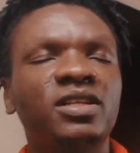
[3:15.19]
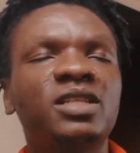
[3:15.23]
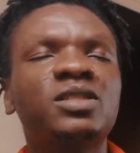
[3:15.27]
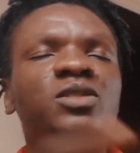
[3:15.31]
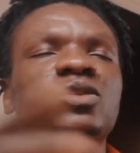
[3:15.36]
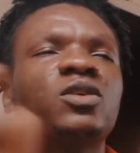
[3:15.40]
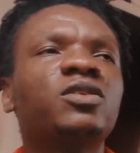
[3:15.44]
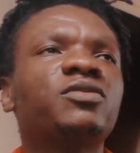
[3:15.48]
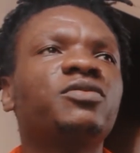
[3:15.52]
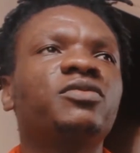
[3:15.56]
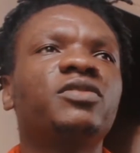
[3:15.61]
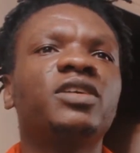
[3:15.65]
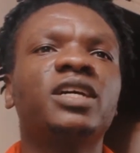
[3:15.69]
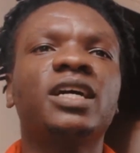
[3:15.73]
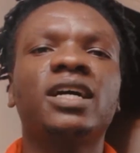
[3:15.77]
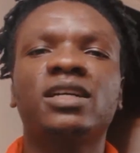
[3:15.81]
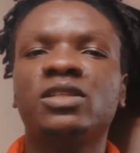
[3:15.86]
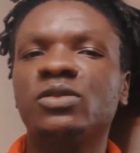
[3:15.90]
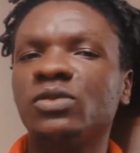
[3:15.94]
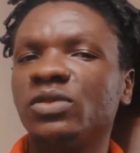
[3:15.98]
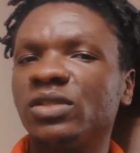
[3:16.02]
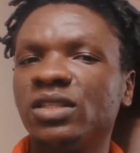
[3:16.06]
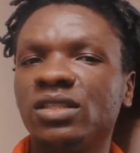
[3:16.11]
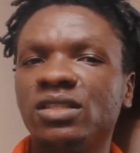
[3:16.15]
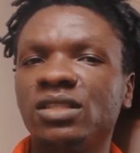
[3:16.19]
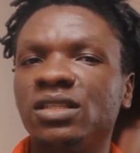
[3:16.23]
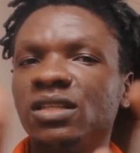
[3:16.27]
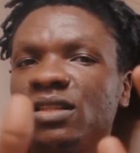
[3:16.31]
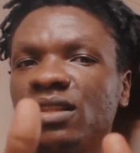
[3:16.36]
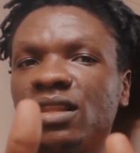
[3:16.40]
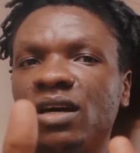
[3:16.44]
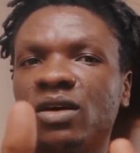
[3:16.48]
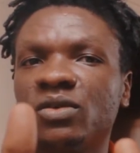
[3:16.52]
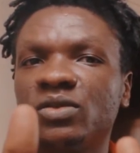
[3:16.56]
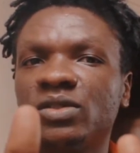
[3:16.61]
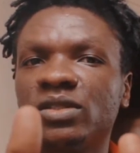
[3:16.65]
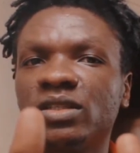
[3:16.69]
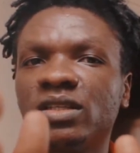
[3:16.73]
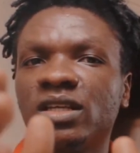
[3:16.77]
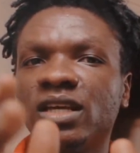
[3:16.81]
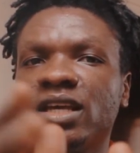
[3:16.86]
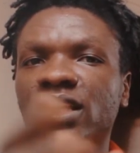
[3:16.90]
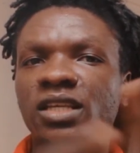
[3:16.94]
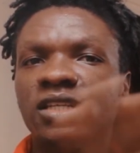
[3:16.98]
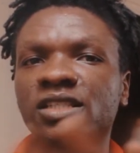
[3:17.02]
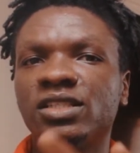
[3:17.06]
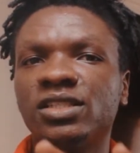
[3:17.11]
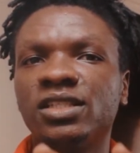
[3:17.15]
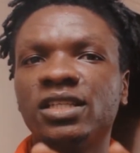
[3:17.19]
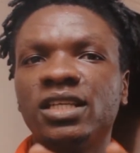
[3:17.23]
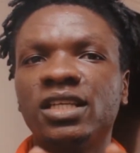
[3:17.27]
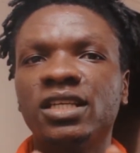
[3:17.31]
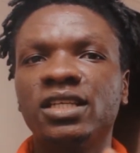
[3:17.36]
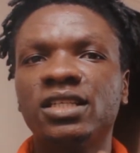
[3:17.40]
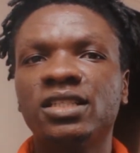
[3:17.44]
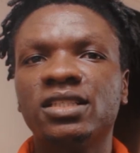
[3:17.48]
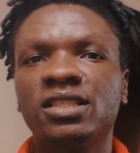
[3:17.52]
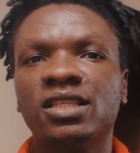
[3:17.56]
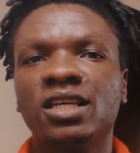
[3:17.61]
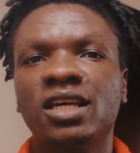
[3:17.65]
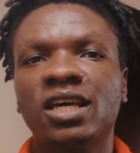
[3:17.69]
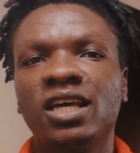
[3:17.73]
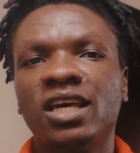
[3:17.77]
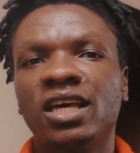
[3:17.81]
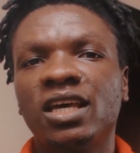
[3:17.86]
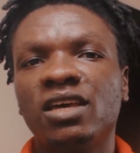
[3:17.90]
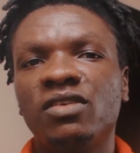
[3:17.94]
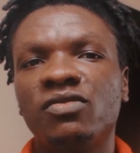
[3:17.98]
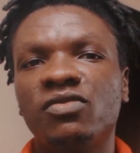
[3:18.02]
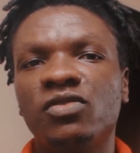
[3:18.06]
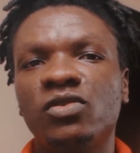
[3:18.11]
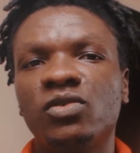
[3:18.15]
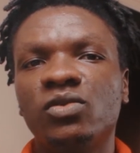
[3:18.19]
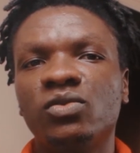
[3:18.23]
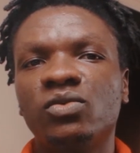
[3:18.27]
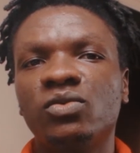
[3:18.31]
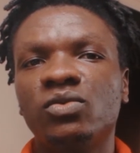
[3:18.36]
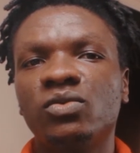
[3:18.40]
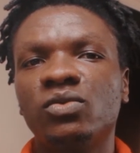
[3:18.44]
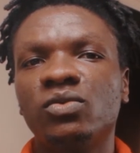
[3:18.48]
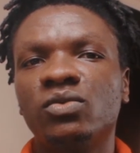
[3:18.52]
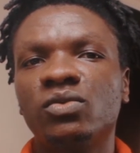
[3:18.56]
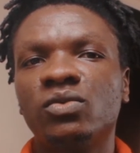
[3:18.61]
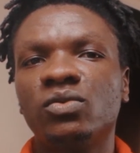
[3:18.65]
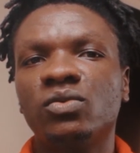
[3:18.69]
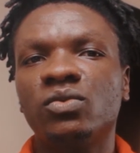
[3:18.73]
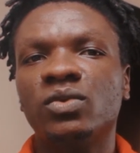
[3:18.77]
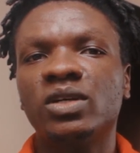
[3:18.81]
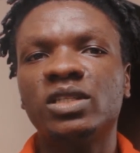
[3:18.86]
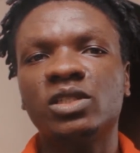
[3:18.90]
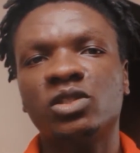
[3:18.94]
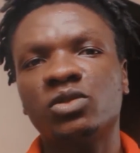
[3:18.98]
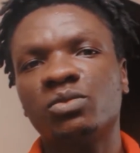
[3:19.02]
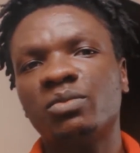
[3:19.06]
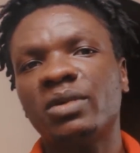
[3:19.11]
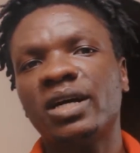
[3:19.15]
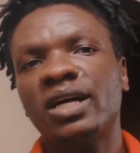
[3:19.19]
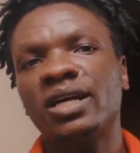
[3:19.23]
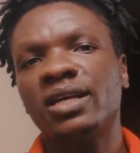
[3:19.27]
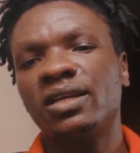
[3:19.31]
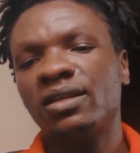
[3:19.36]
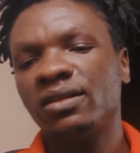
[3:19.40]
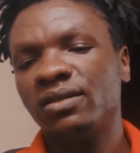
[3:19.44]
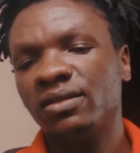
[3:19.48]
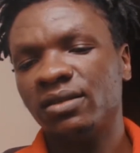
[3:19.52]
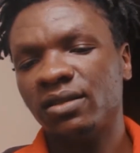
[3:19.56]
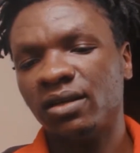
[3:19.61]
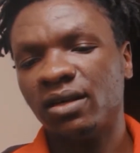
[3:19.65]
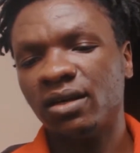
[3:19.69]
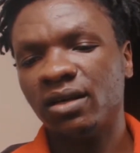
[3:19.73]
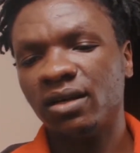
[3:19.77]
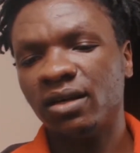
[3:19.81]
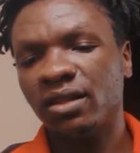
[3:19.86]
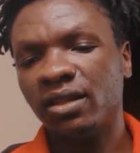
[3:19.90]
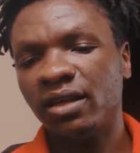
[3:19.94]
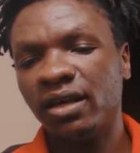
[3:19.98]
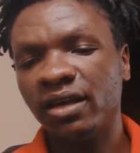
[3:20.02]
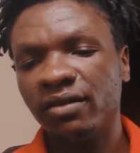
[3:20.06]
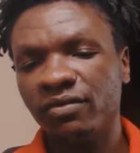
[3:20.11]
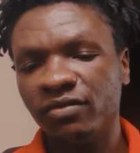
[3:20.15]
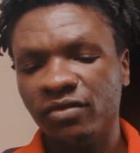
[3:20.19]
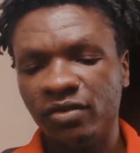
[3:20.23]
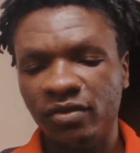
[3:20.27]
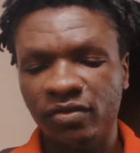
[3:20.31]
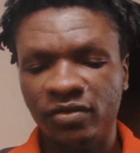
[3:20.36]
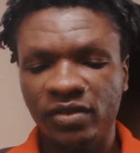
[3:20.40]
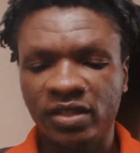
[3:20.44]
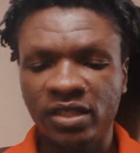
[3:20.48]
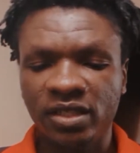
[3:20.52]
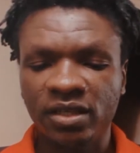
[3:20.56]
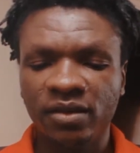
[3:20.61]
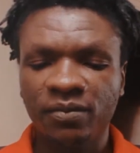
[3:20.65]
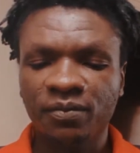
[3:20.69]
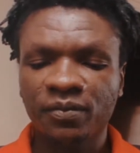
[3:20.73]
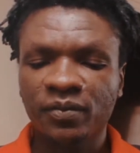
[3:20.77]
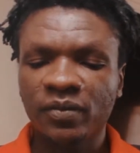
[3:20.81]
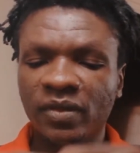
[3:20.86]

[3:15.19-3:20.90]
It does not figure to 60,000 Kenya shillings if you want to buy the M50.